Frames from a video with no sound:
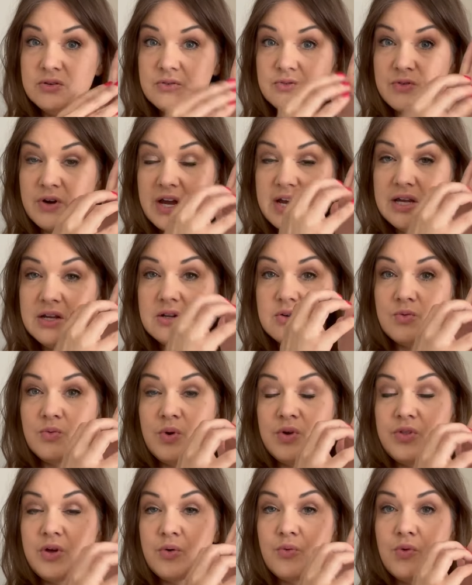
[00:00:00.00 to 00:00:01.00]
right,
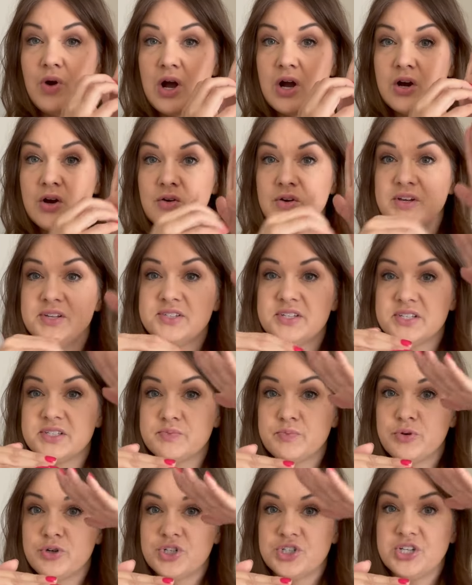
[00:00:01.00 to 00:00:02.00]
where the rocker is, is
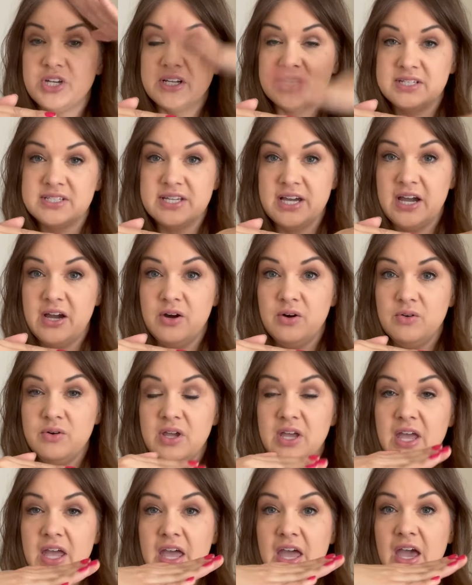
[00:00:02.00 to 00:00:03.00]
pushing down,
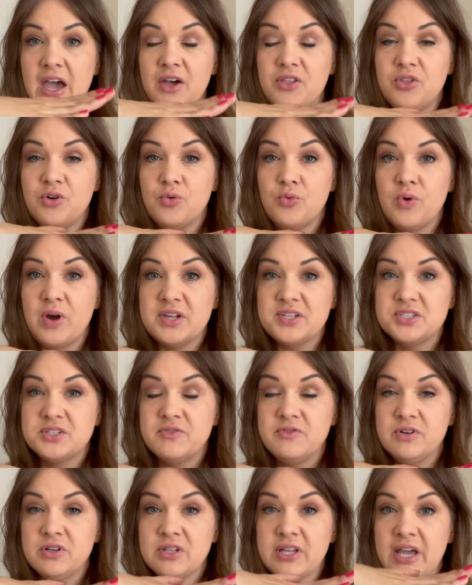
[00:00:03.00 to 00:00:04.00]
and the rest
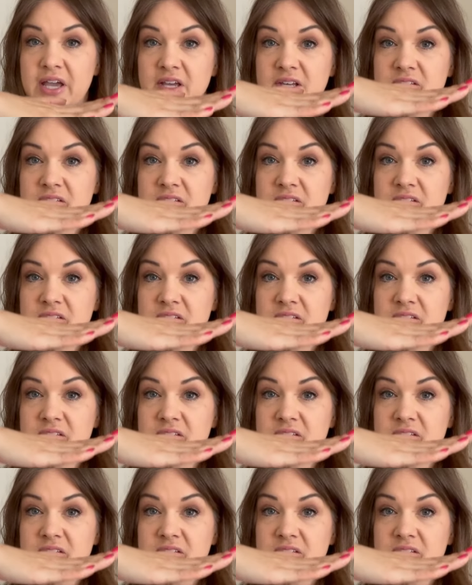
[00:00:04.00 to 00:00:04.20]
of your leg